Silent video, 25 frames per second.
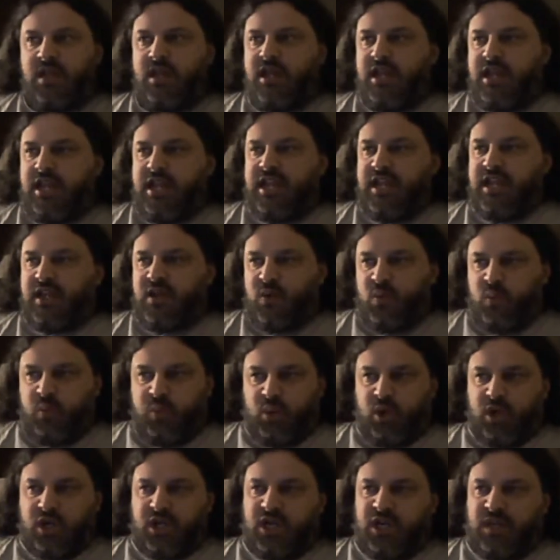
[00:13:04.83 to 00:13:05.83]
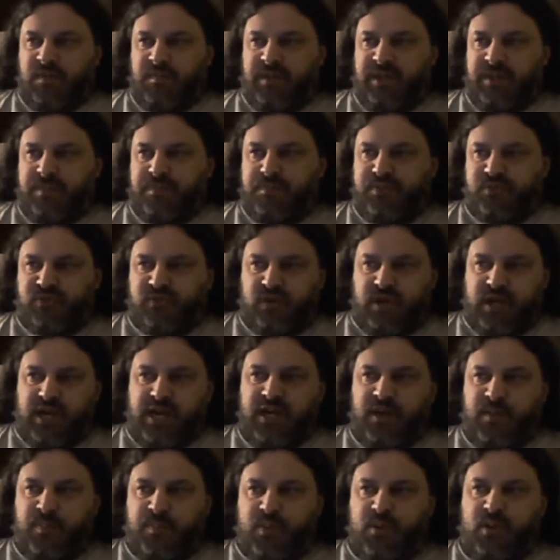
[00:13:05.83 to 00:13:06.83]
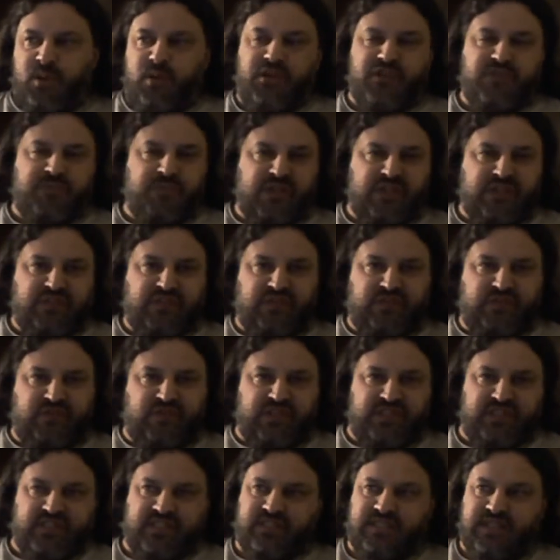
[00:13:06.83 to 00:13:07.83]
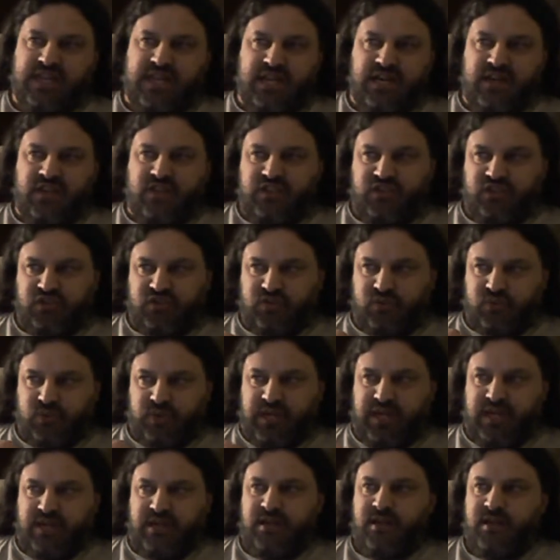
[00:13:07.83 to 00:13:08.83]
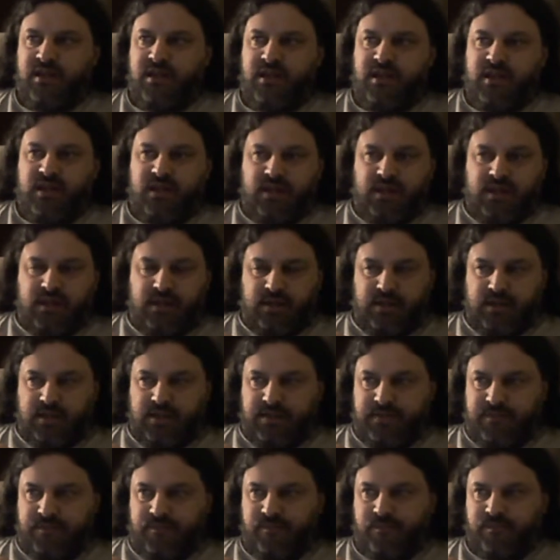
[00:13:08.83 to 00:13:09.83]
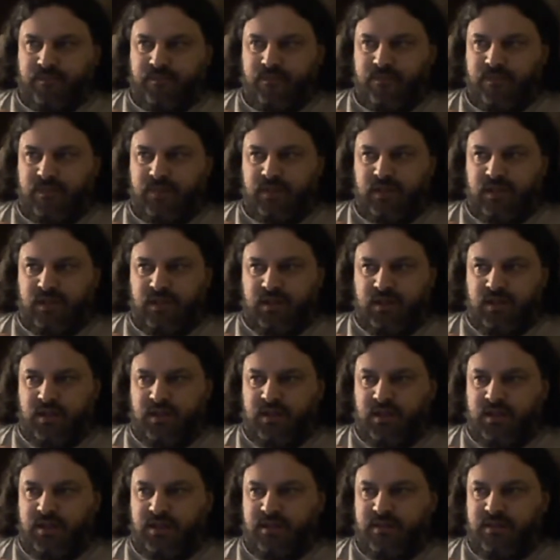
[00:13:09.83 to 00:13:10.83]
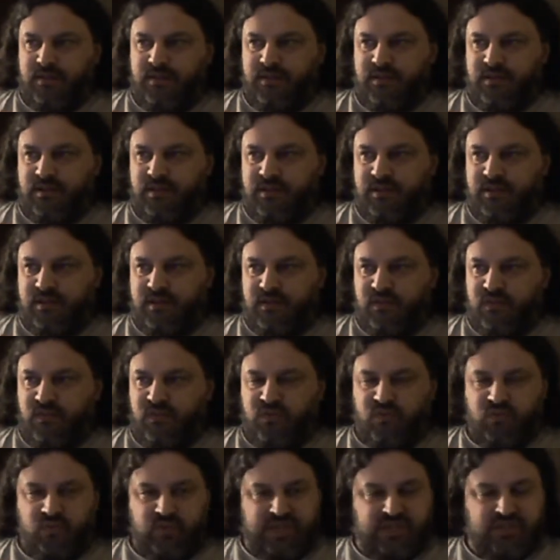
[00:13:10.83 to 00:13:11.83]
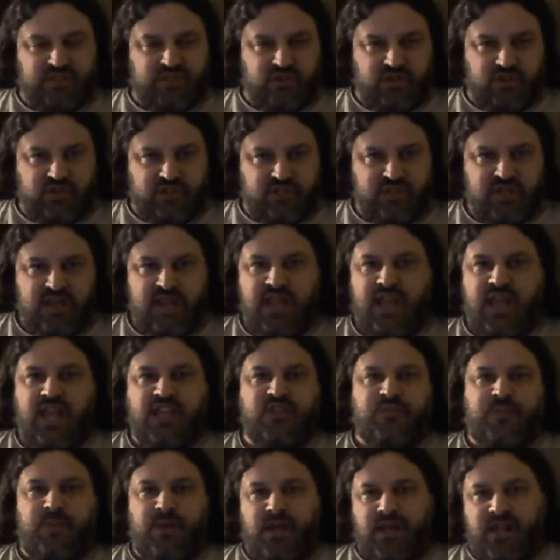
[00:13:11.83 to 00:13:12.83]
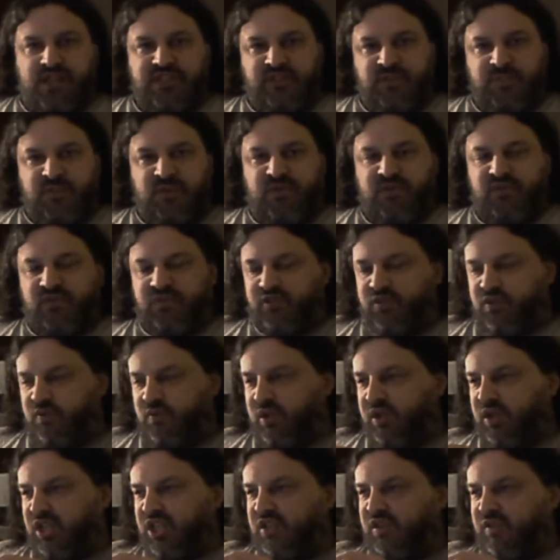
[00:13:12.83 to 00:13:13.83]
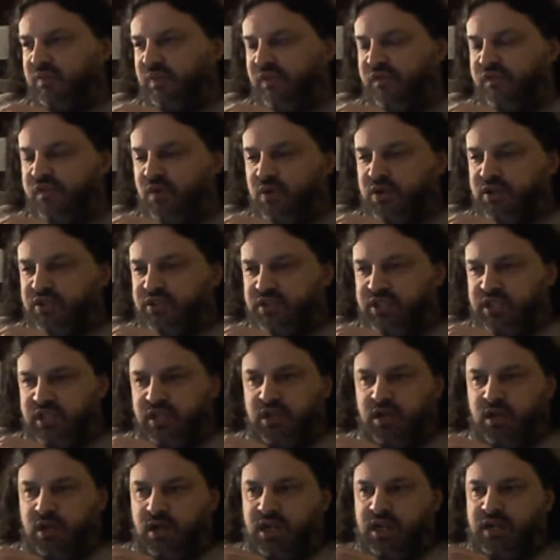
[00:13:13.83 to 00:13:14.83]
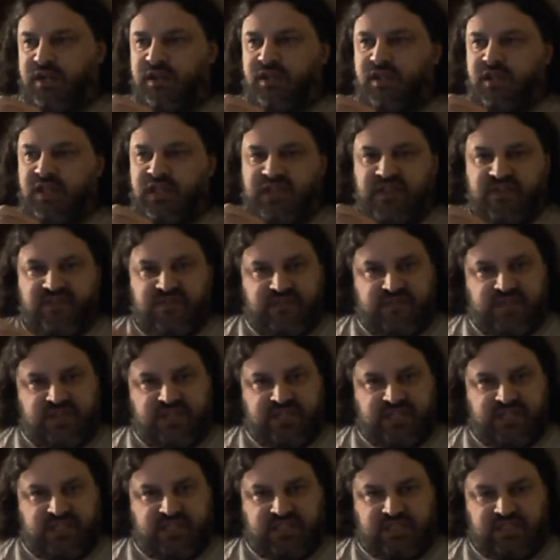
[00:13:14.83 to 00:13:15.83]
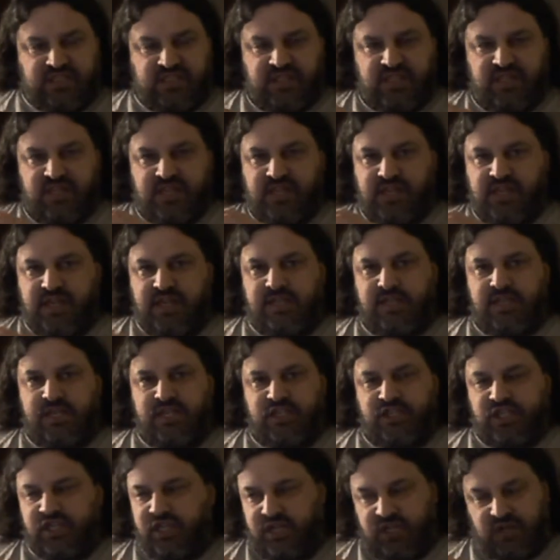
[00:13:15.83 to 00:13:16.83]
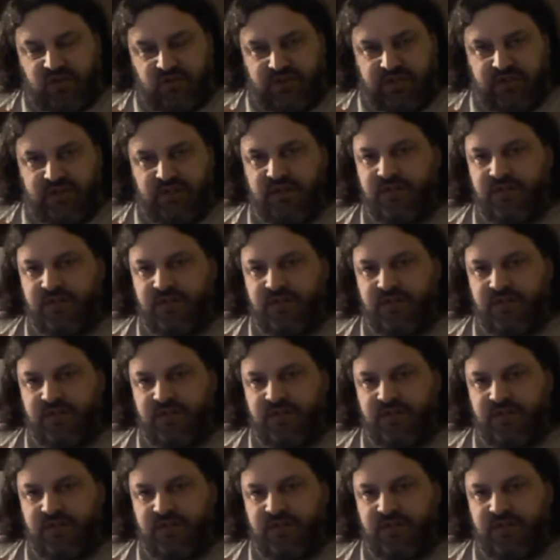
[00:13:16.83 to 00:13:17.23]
and we're going to be trying to pull as much physics out of this train um, uh, research as possible. So we're going to be focusing on physics and engineering.